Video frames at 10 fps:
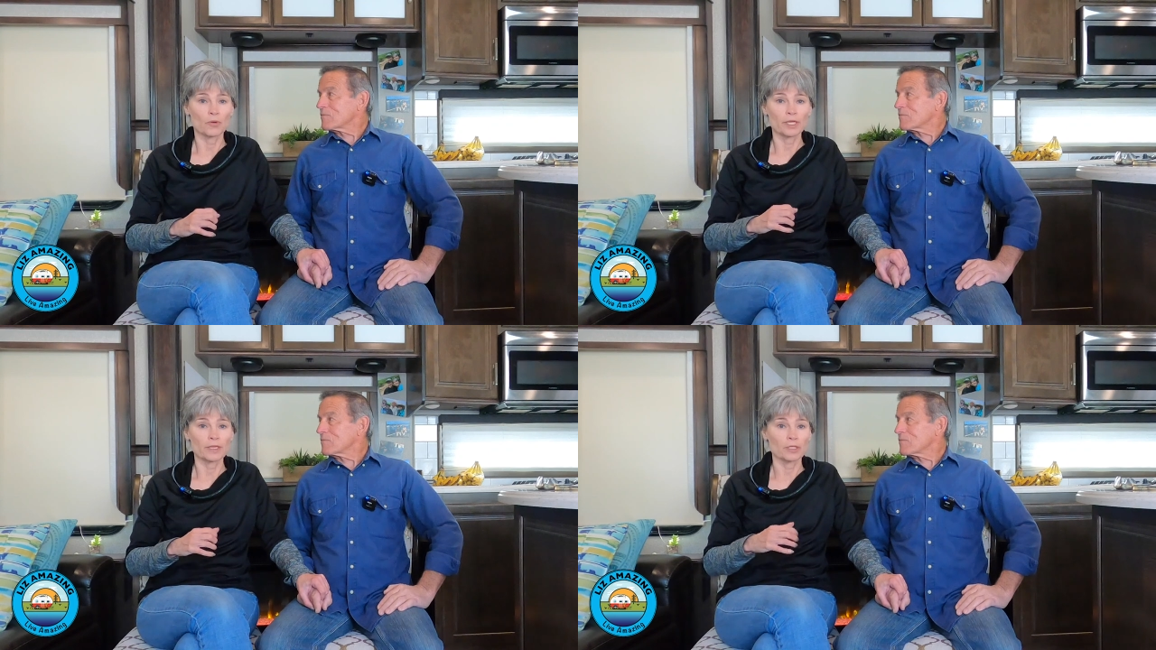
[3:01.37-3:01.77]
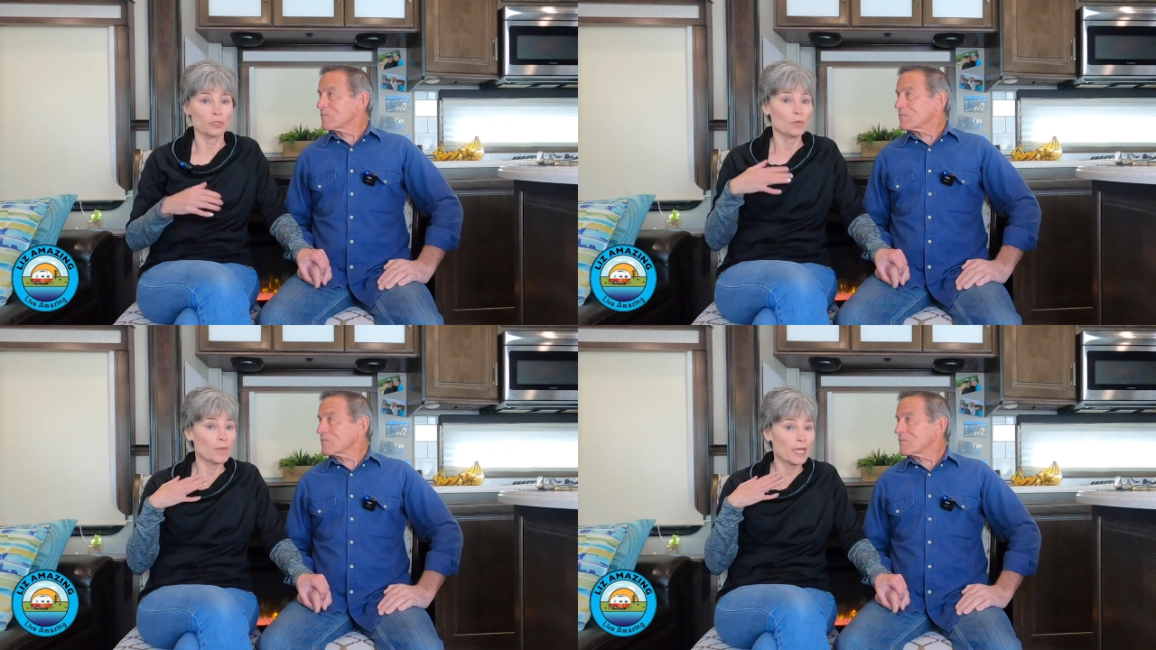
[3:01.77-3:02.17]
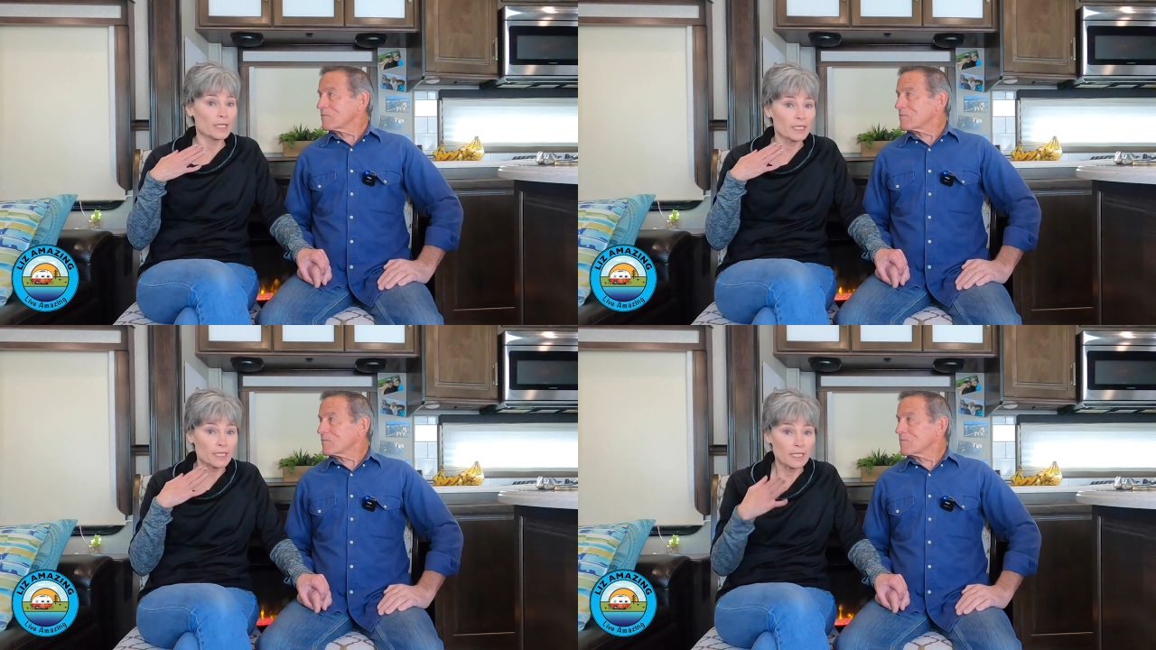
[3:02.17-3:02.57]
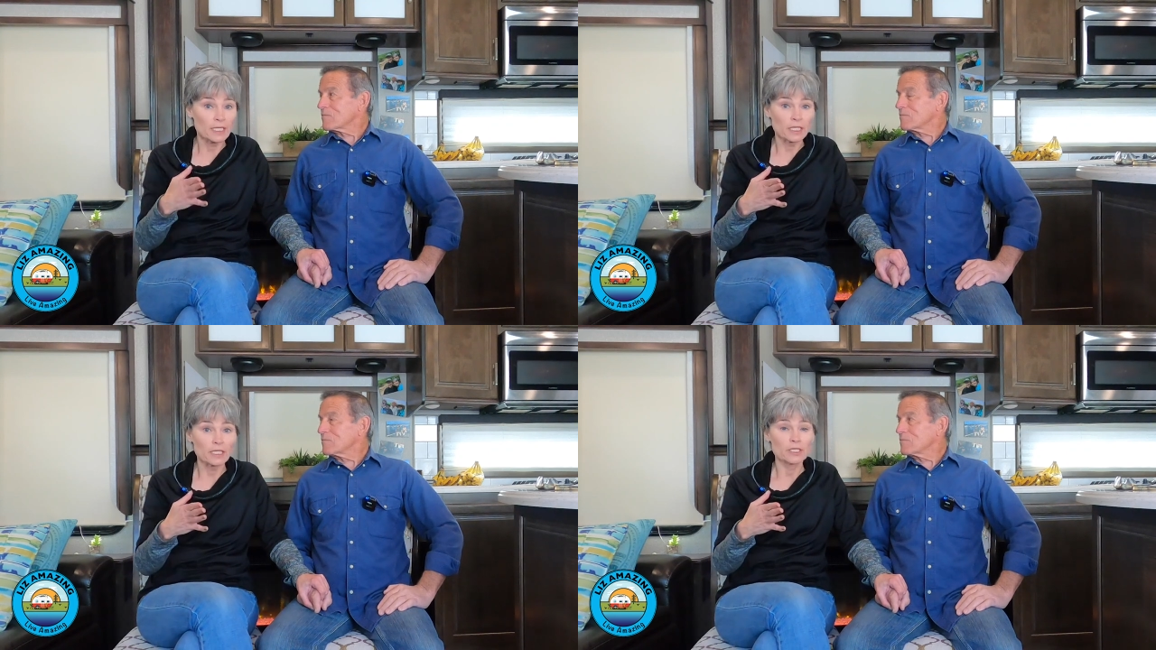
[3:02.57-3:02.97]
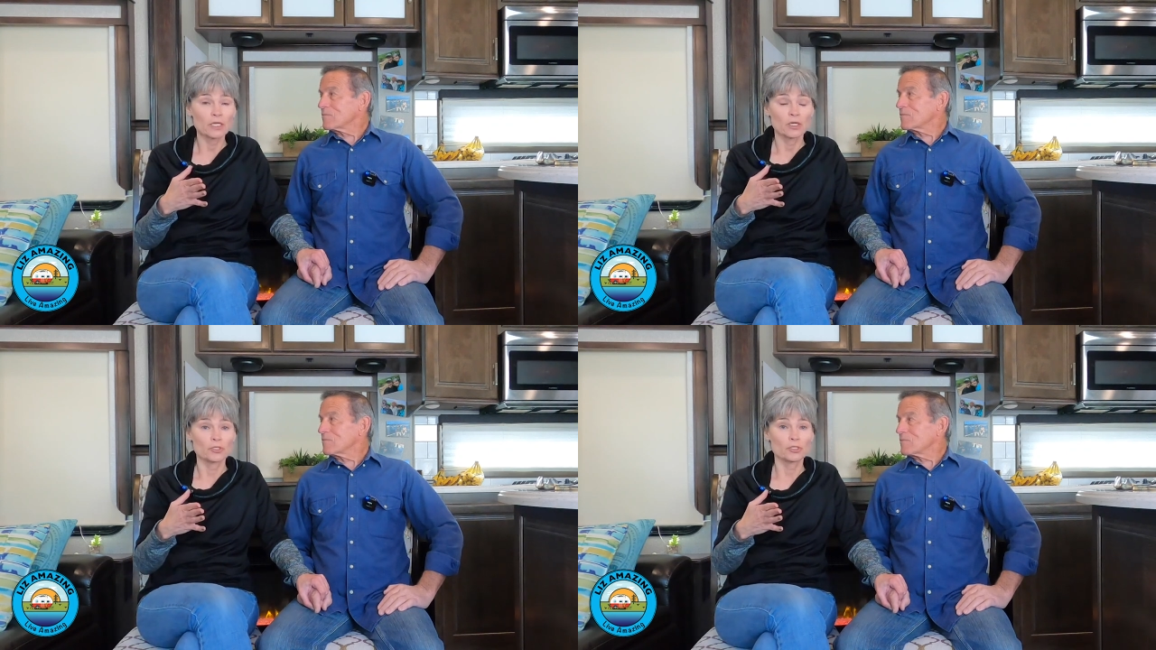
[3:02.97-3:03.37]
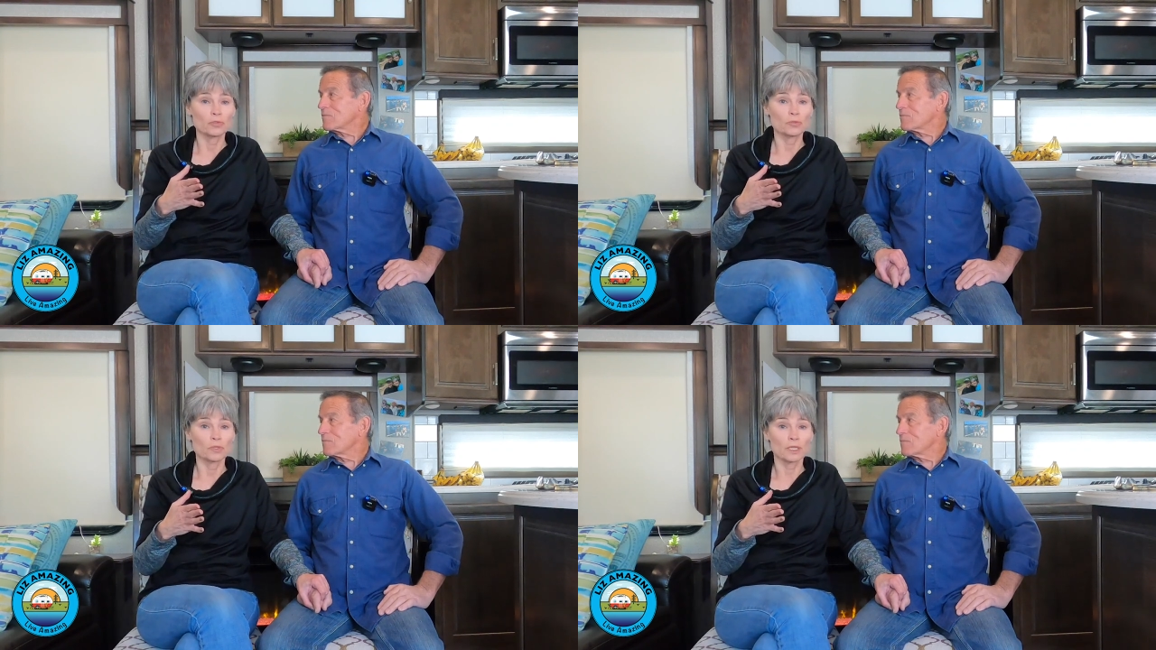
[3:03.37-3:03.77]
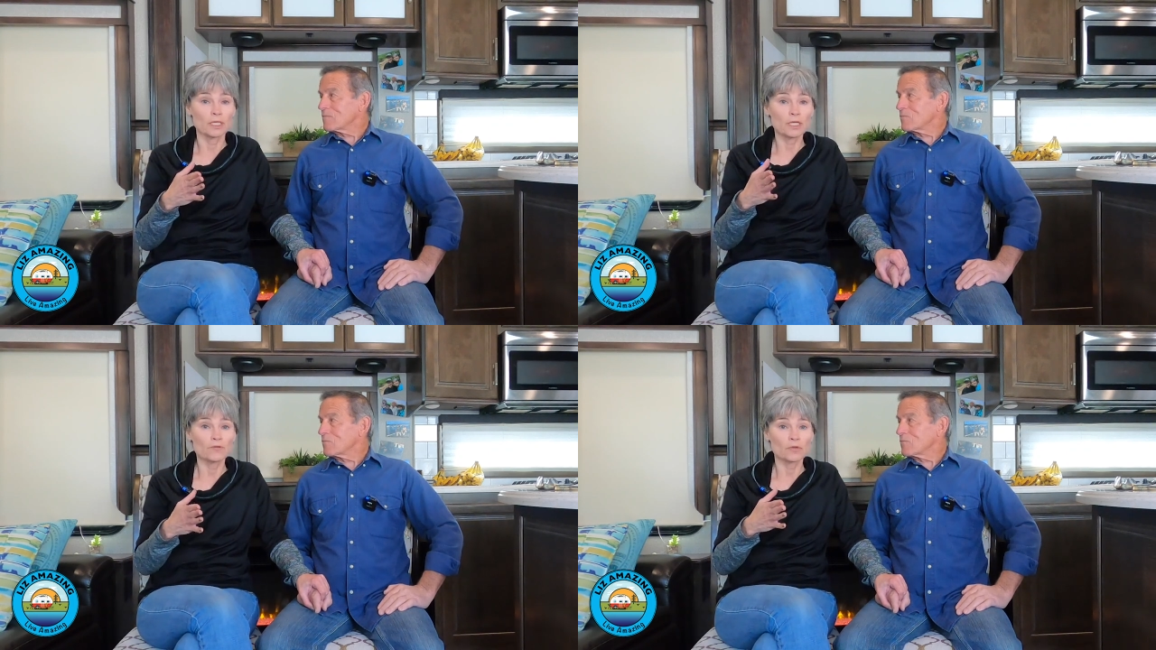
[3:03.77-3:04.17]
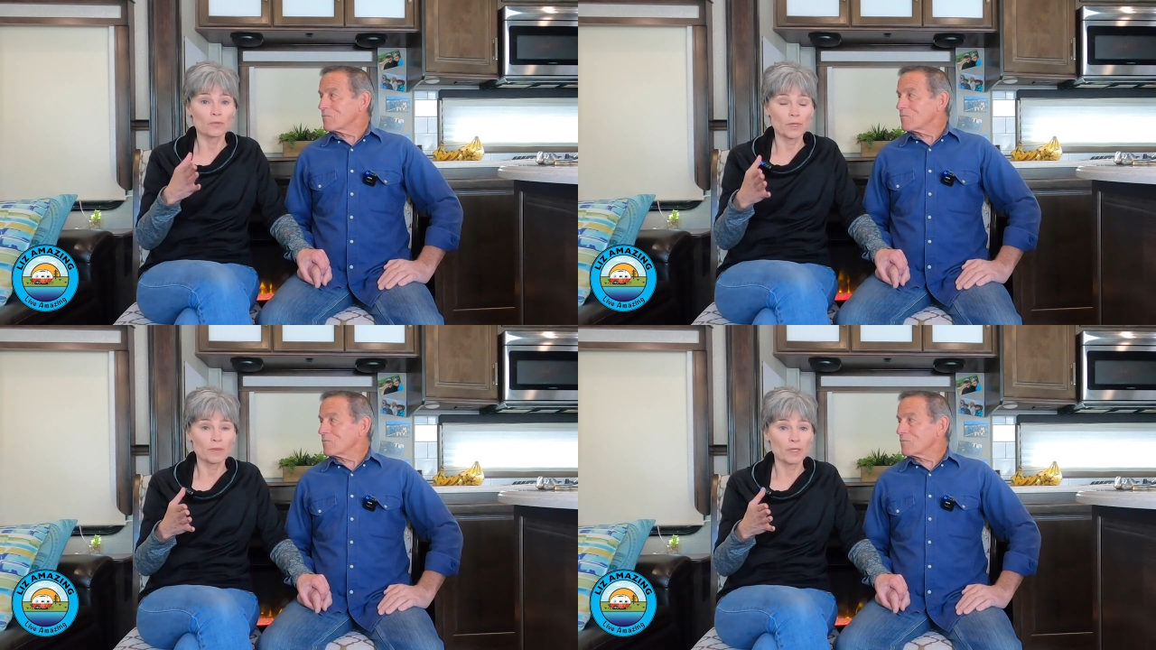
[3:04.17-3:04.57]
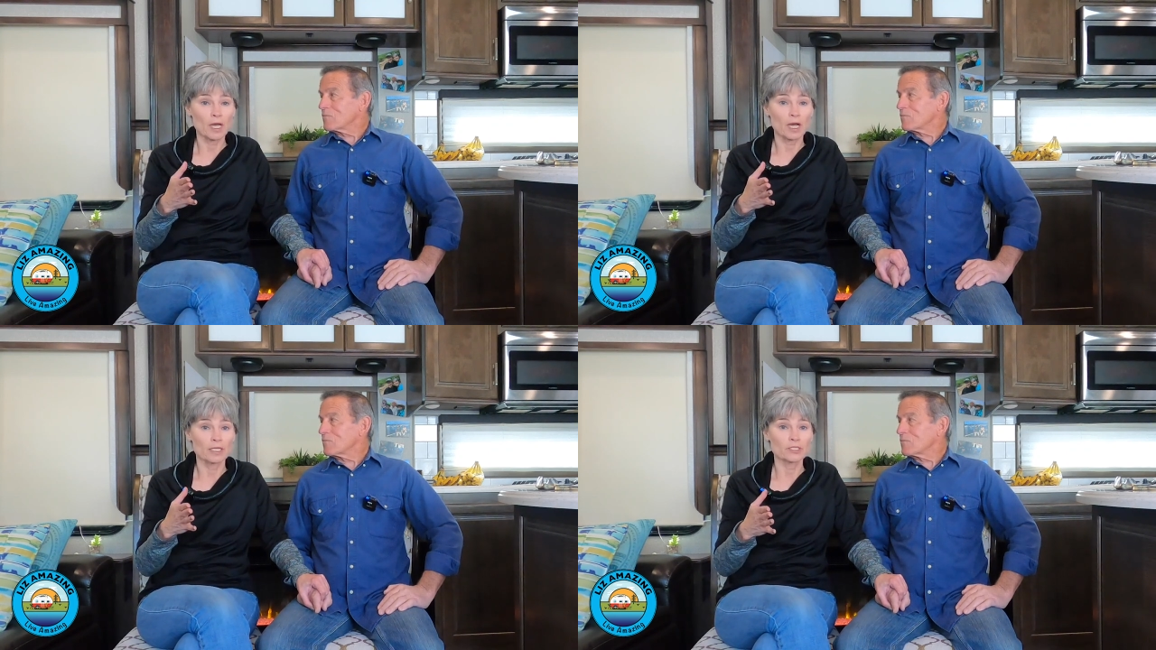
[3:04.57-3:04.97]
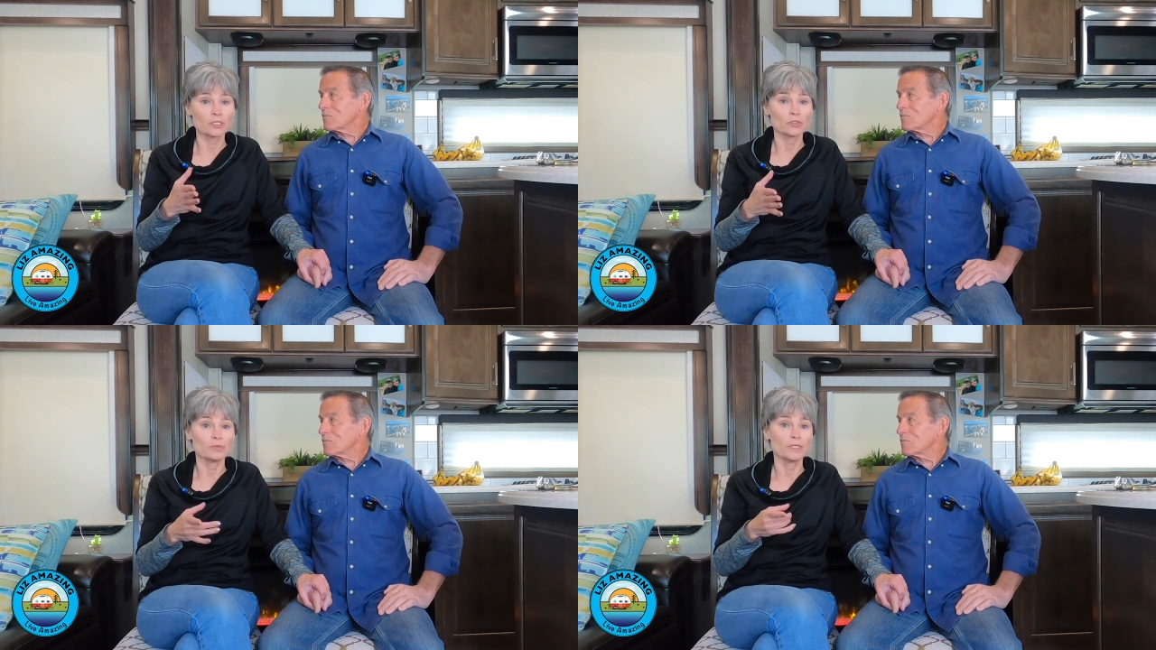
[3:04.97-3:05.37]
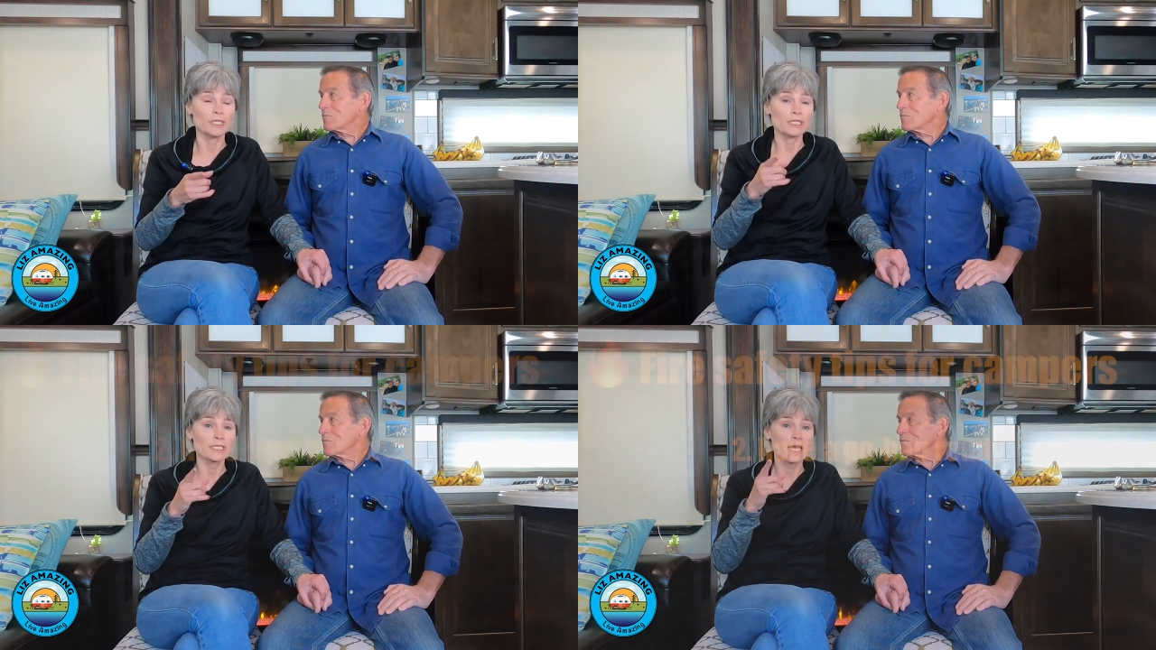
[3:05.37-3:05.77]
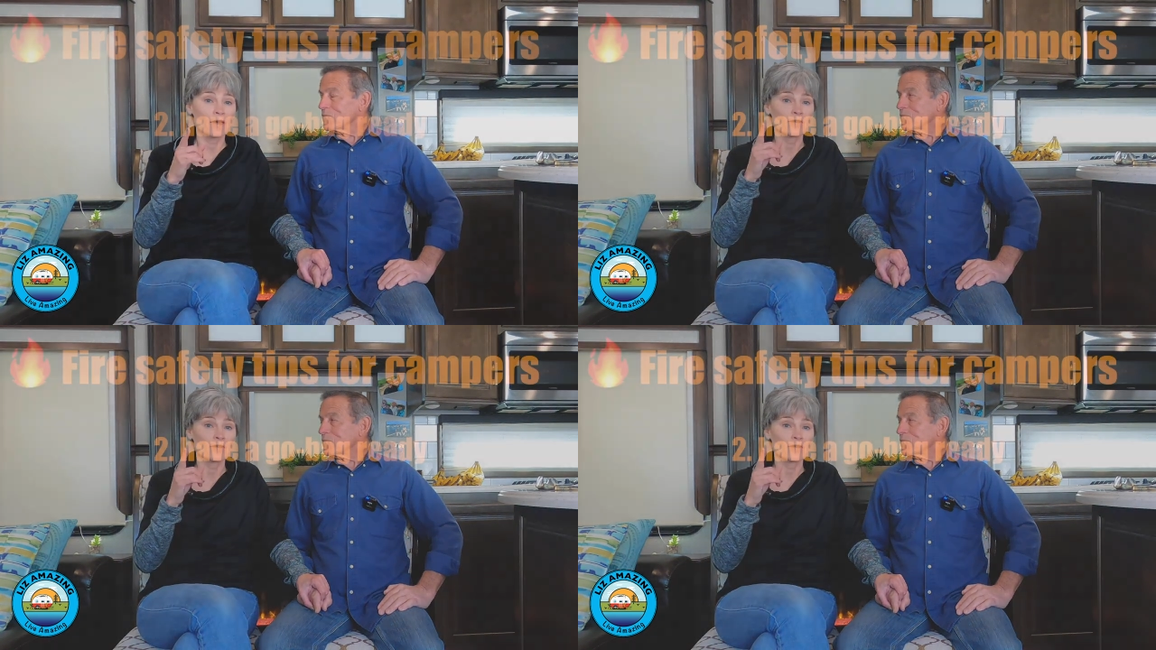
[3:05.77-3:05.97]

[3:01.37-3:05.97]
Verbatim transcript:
Speaker 1: the point that you may need to leave your rig behind. So you need to